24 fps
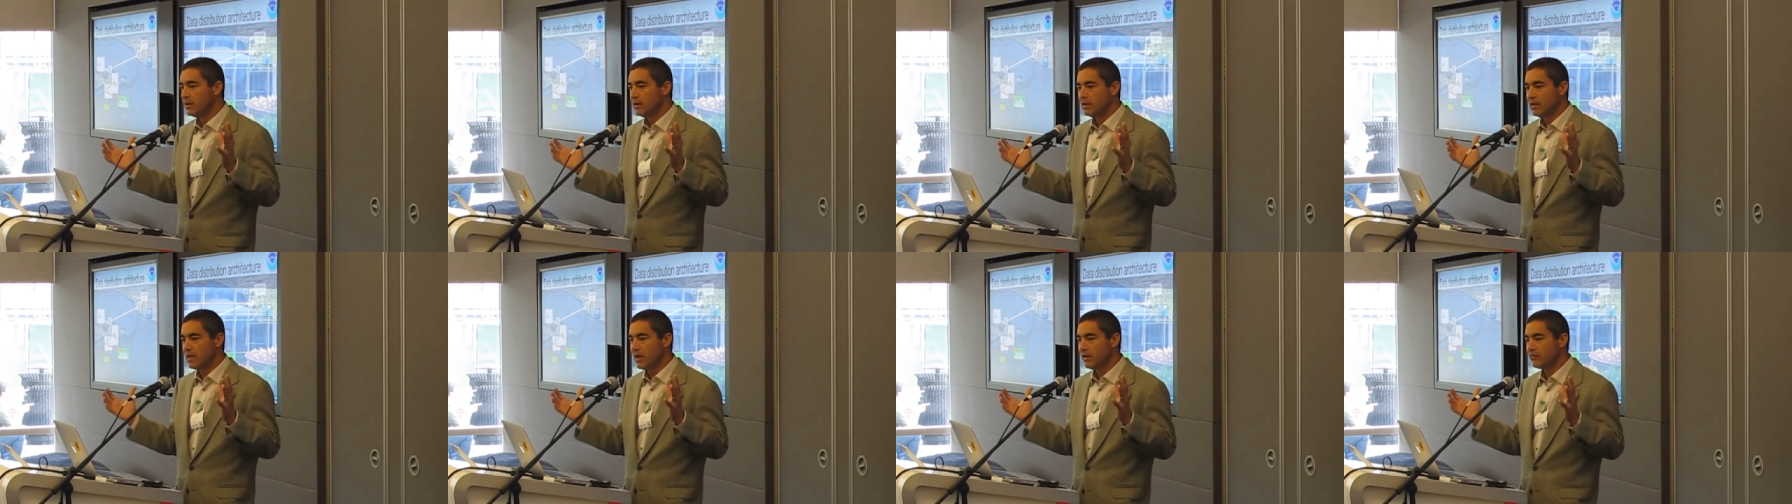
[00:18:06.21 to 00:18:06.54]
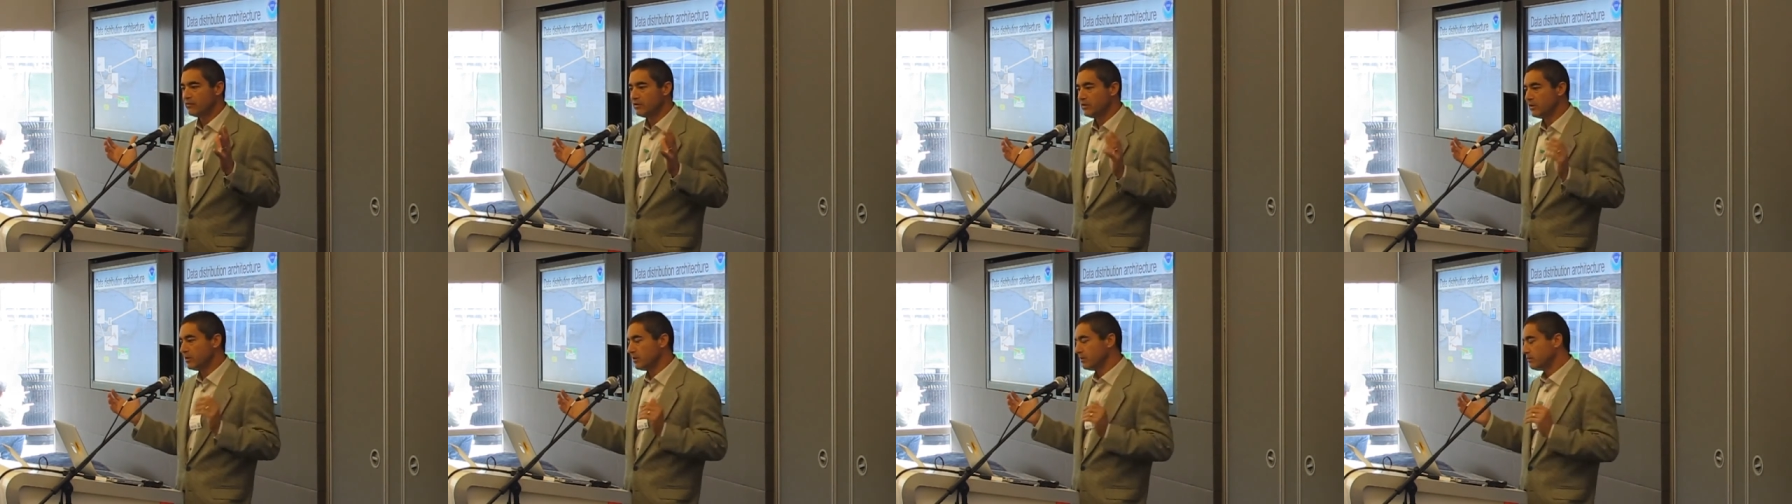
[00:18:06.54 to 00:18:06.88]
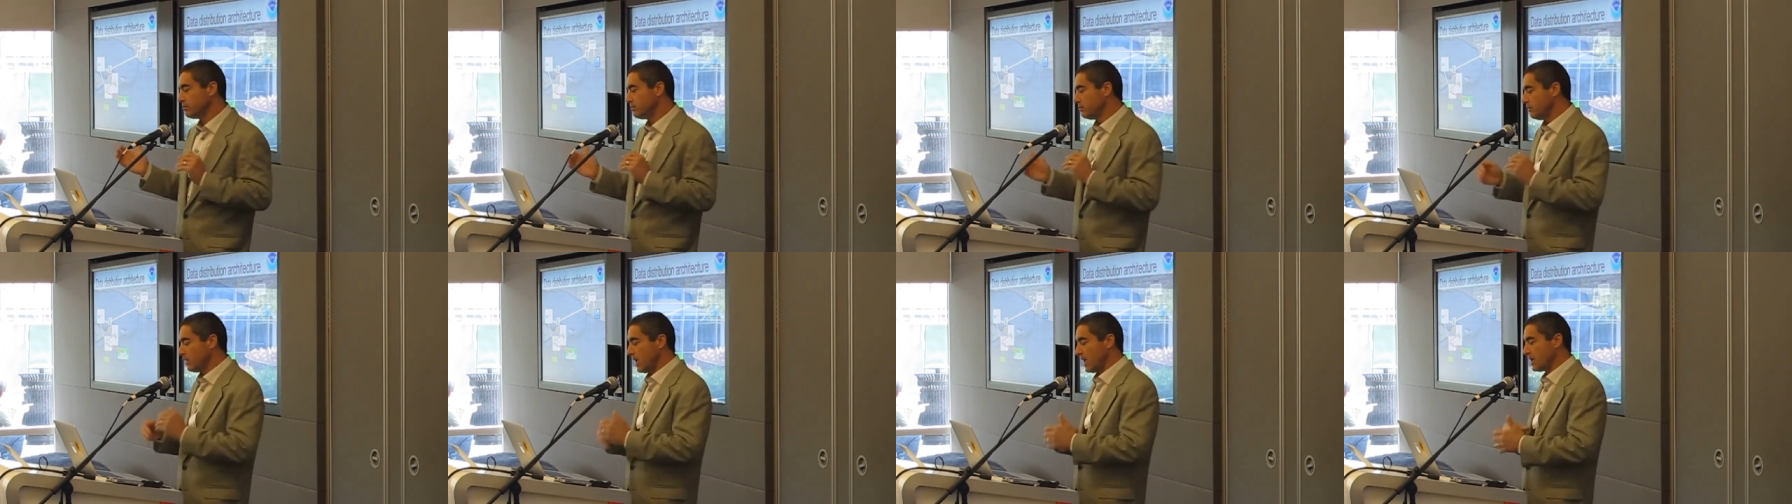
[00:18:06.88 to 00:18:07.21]
you have to
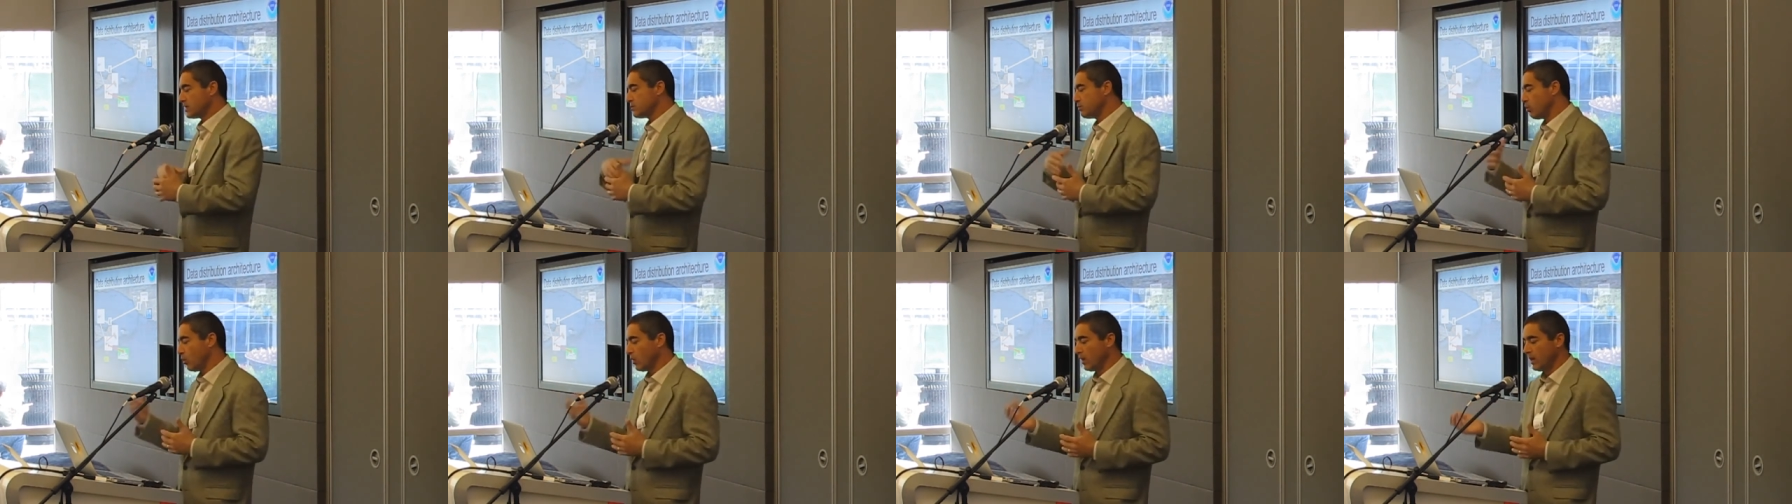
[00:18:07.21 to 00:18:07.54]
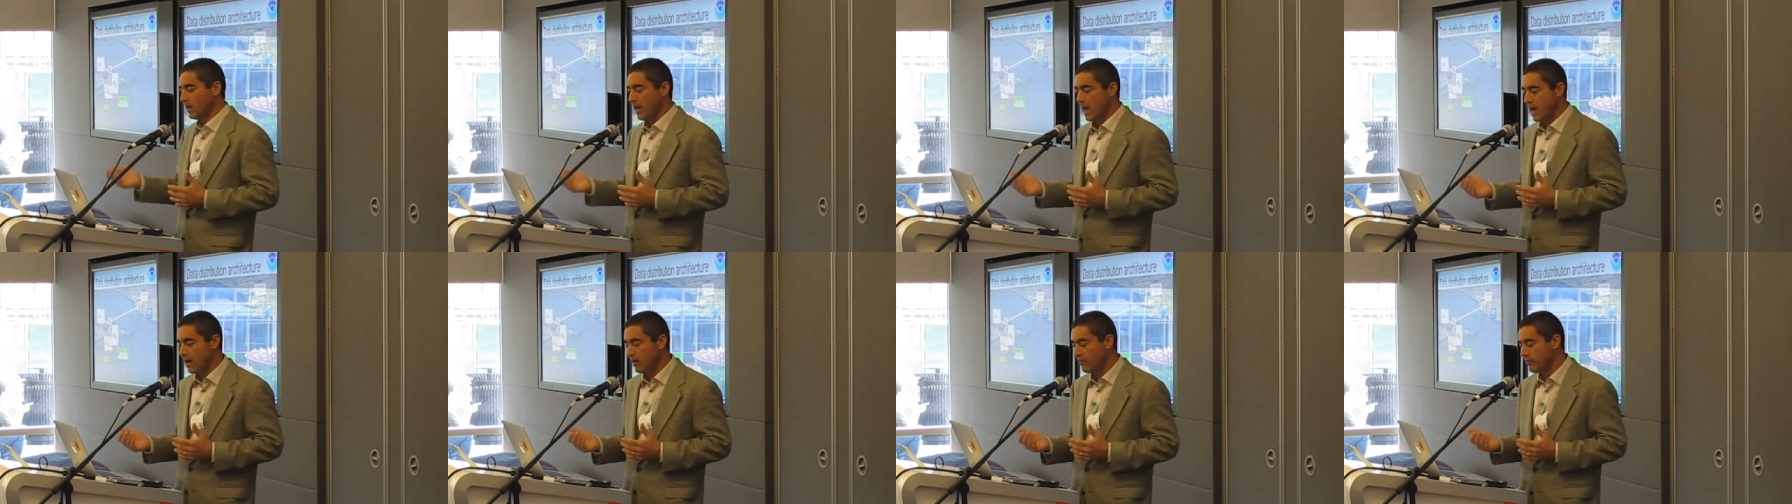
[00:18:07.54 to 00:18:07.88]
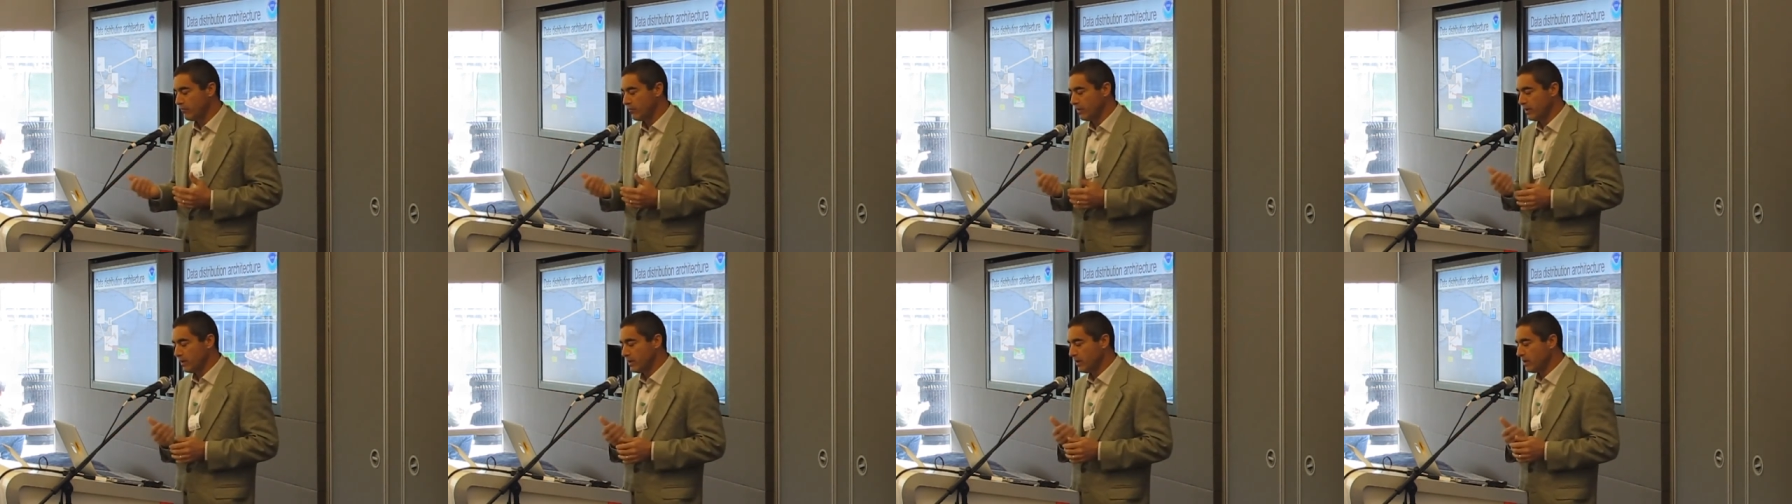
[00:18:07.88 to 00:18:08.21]
export it out
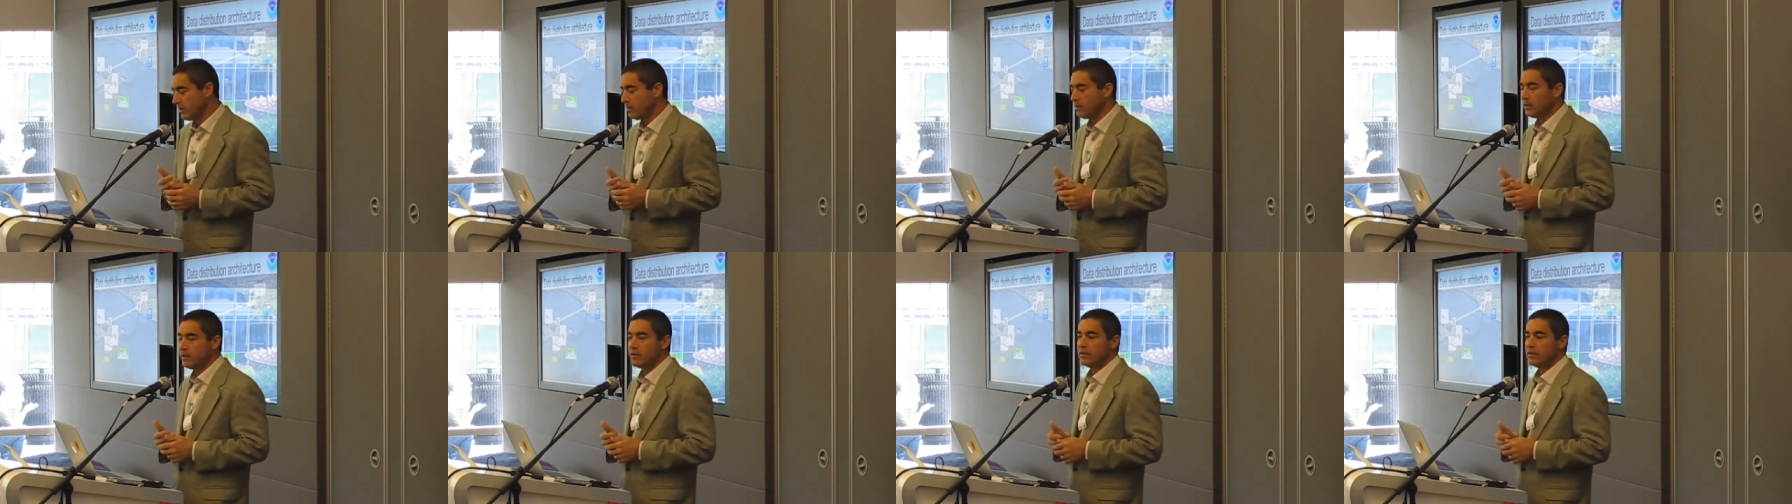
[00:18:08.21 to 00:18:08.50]
via